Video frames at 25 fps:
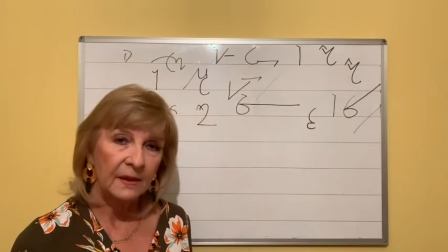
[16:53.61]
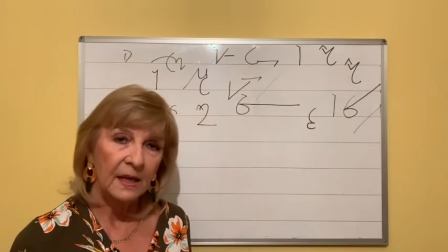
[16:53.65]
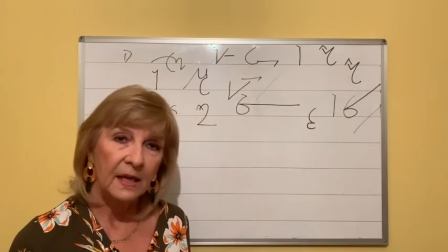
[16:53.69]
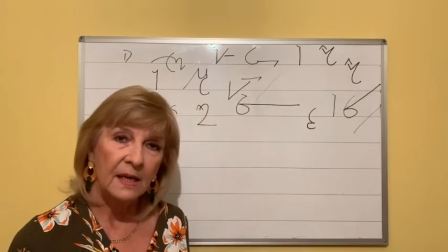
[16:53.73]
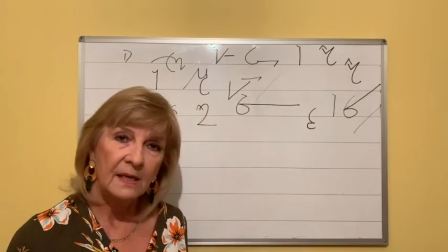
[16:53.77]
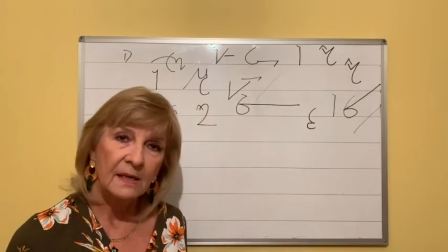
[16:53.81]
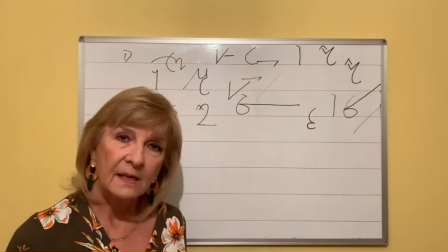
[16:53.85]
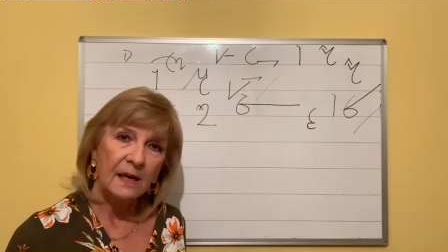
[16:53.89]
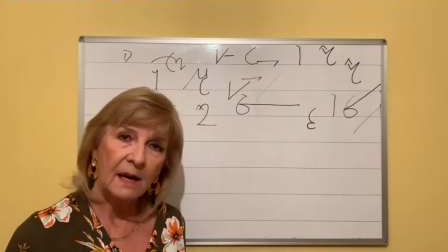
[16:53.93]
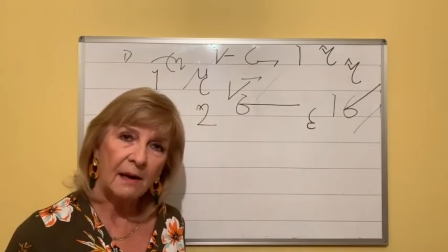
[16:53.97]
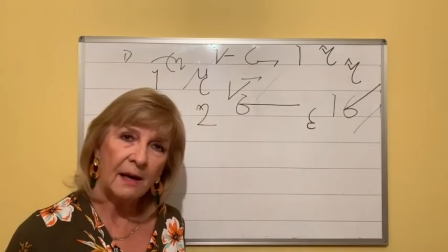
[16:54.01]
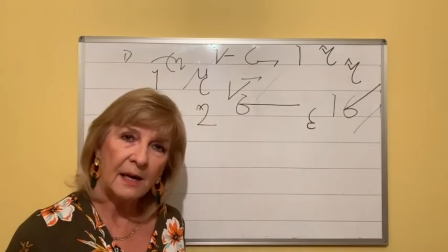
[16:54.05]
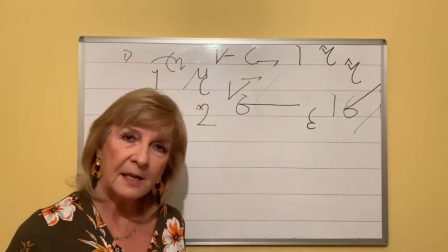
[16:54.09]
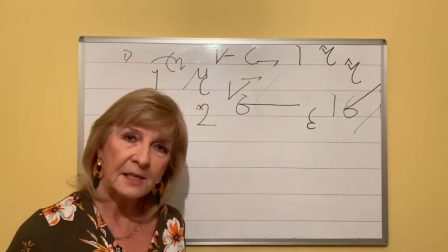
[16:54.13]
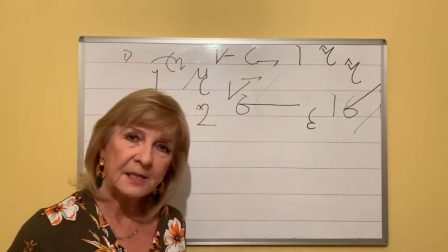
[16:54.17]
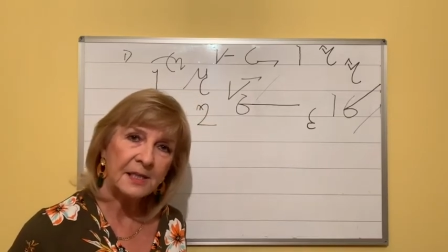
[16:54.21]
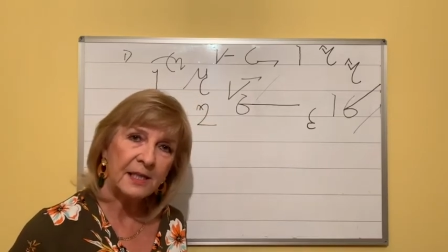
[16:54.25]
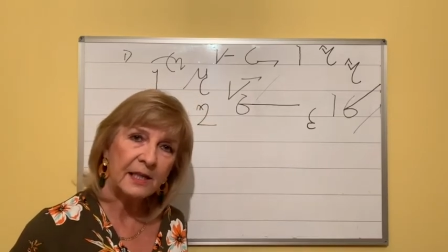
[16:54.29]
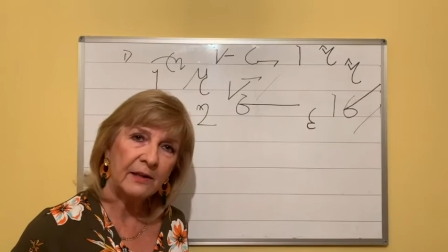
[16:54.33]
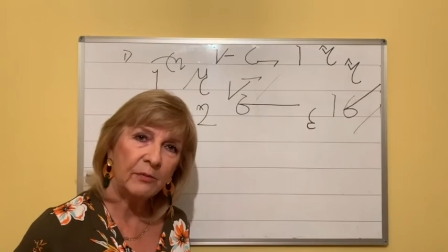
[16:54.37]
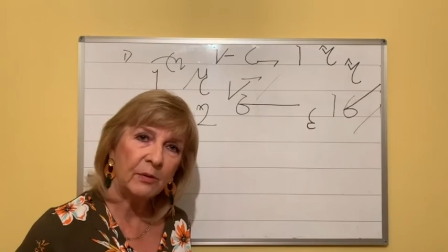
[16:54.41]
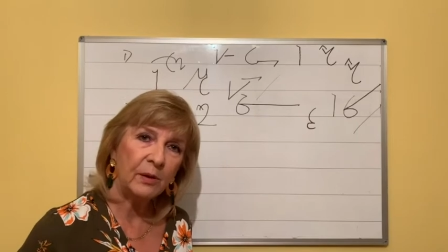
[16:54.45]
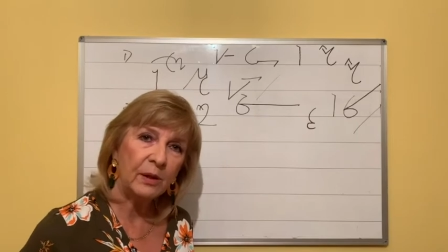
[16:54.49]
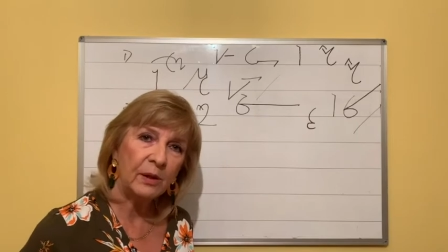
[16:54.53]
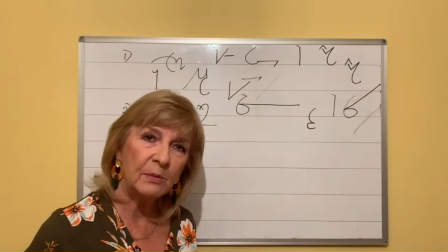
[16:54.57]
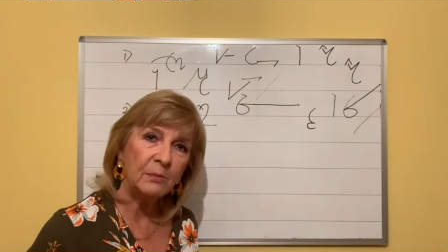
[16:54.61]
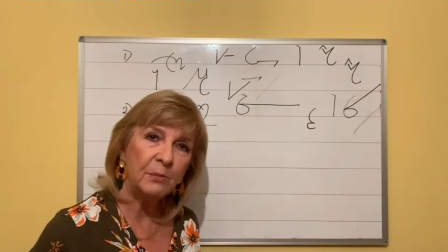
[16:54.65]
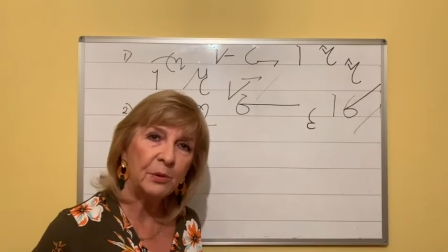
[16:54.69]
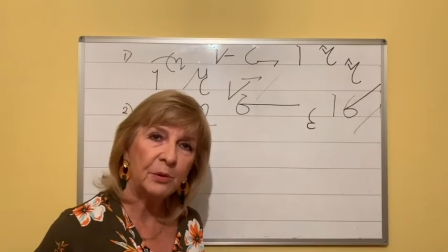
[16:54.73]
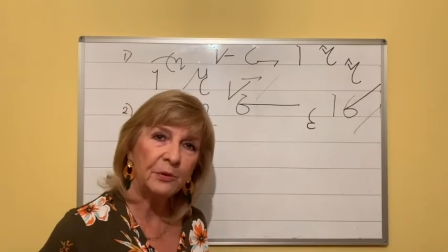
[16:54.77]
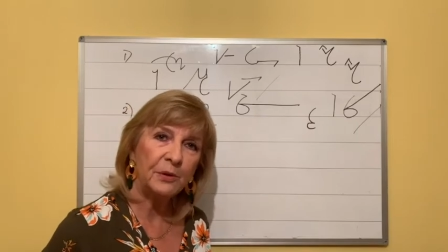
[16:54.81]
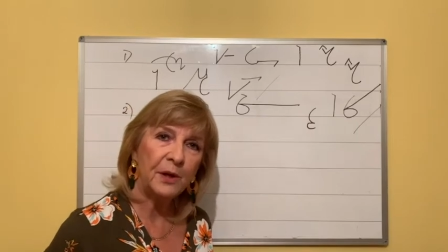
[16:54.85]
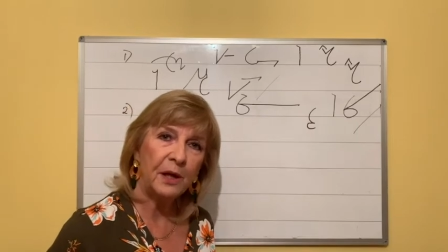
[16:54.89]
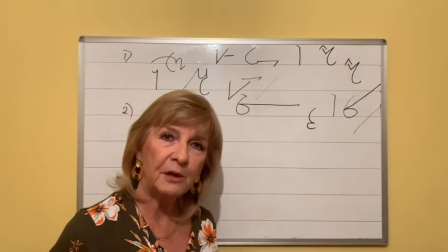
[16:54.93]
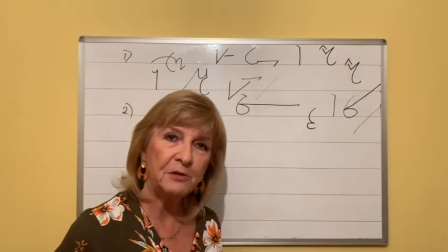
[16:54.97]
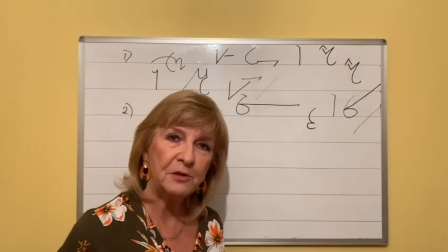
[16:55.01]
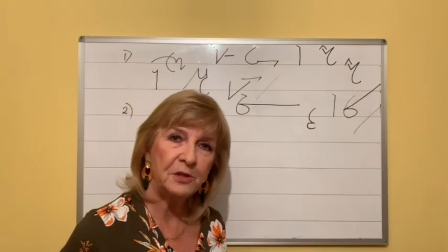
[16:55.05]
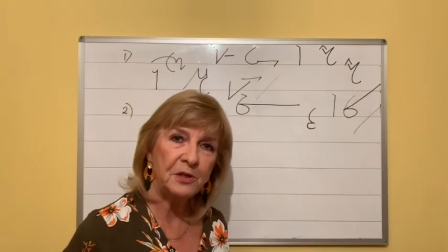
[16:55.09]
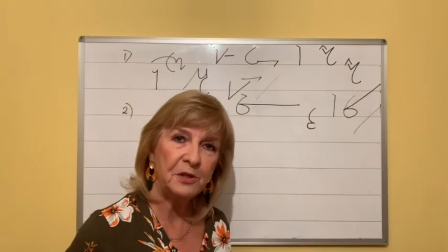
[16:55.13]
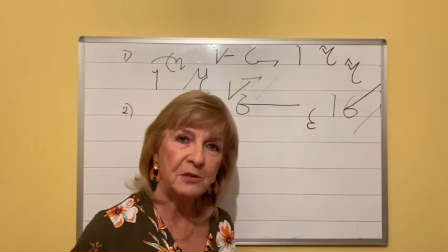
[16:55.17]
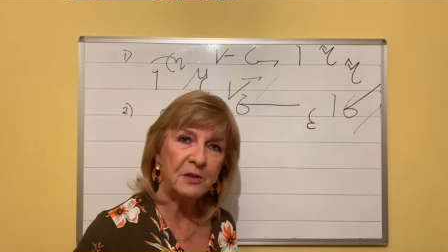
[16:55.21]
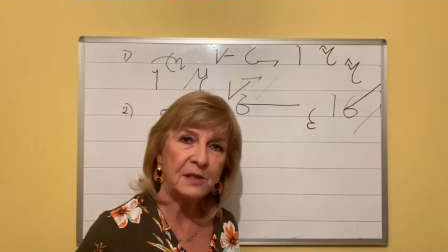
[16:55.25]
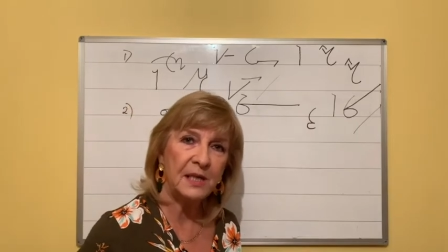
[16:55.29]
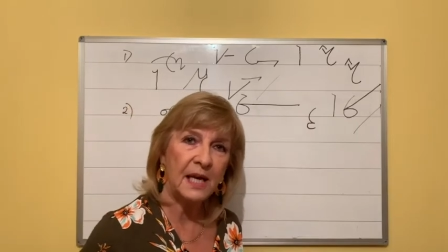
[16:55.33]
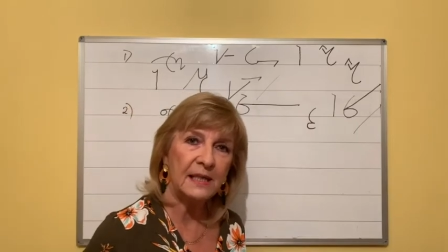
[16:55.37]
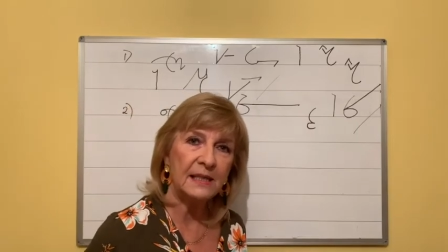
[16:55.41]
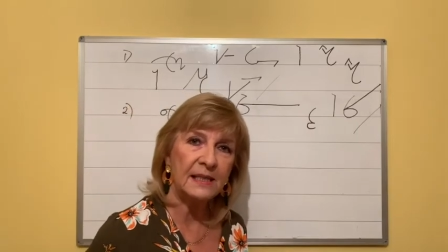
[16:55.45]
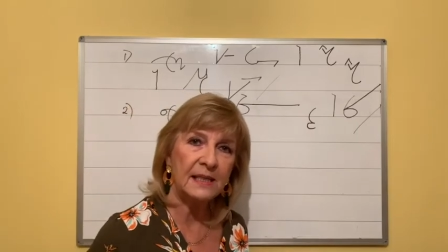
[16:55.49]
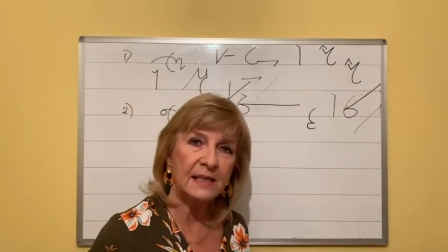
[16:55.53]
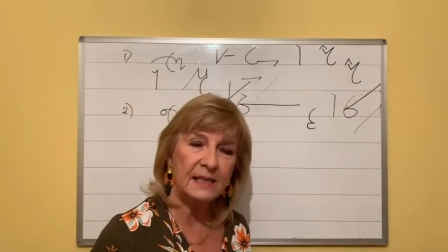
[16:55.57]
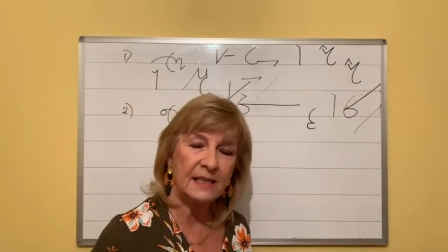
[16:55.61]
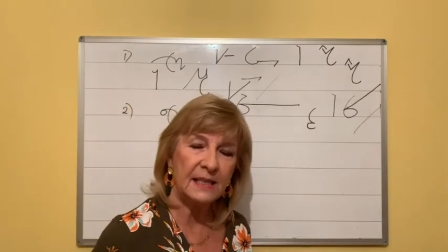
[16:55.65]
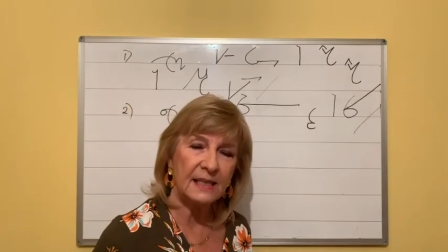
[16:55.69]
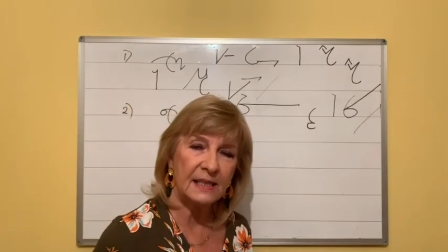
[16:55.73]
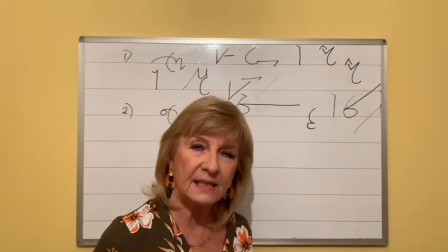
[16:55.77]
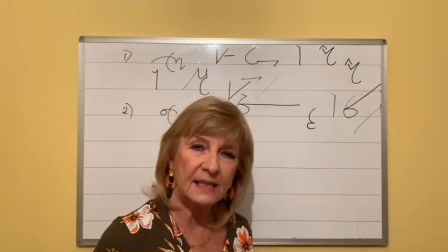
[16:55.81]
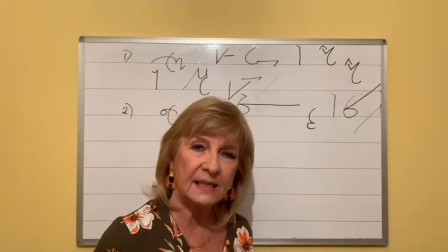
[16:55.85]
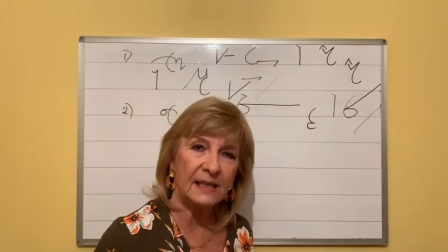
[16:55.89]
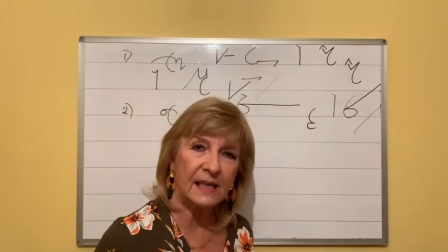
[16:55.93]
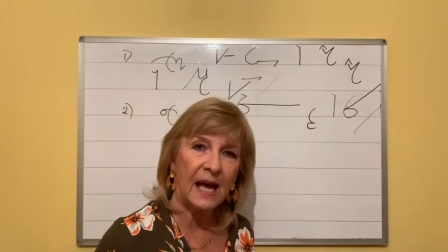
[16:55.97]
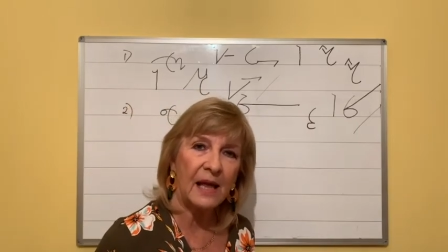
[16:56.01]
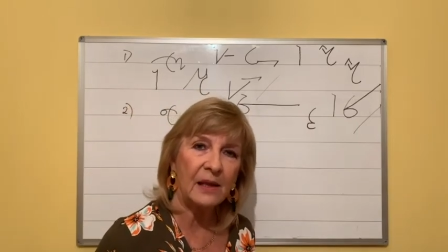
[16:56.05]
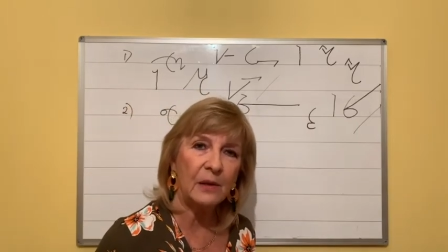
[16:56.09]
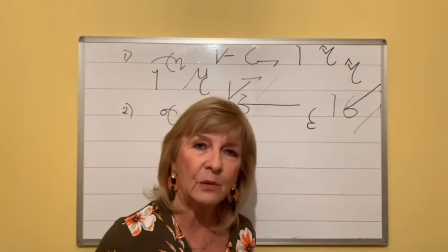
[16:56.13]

Now let's see if we can put those 2 sentences together.